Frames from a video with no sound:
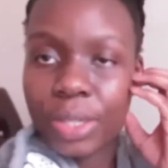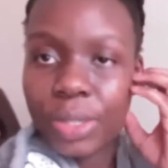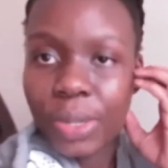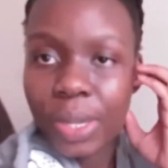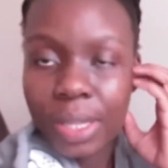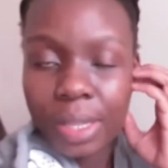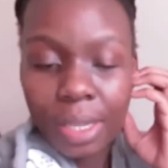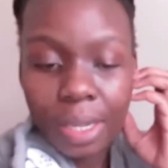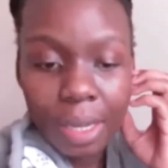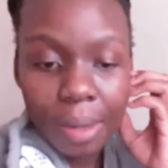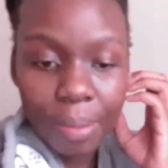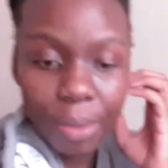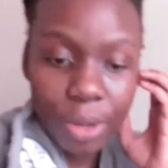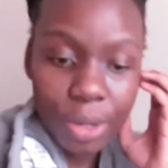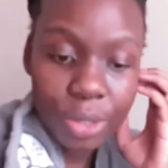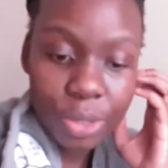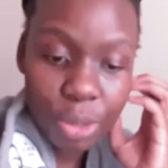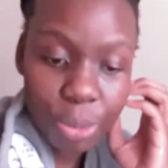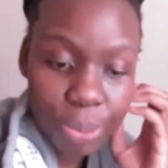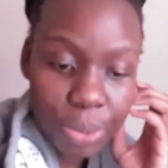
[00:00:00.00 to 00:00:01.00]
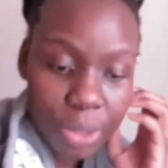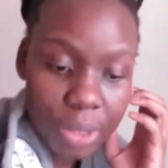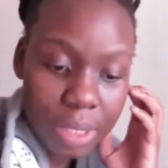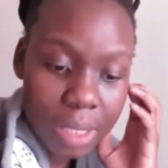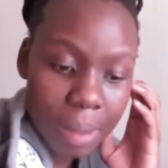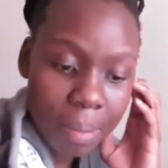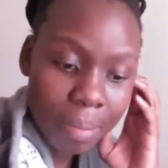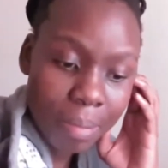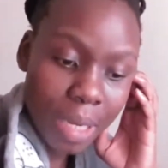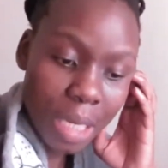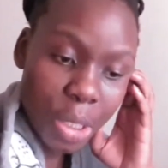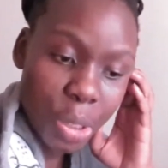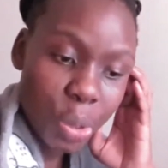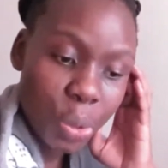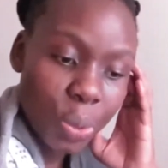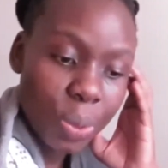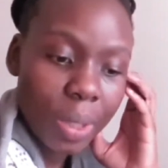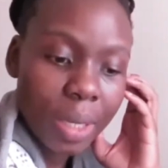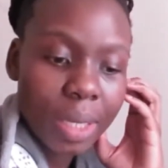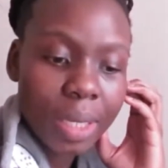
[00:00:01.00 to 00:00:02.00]
so i think i'm going to put some
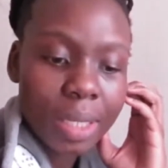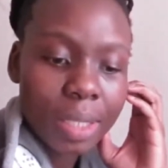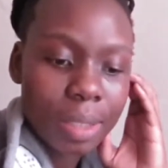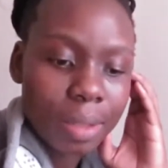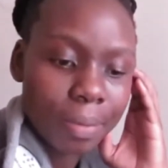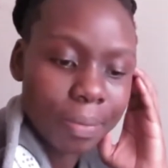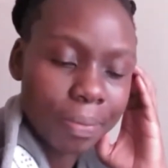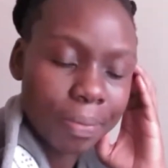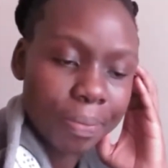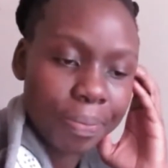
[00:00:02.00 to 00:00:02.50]
manure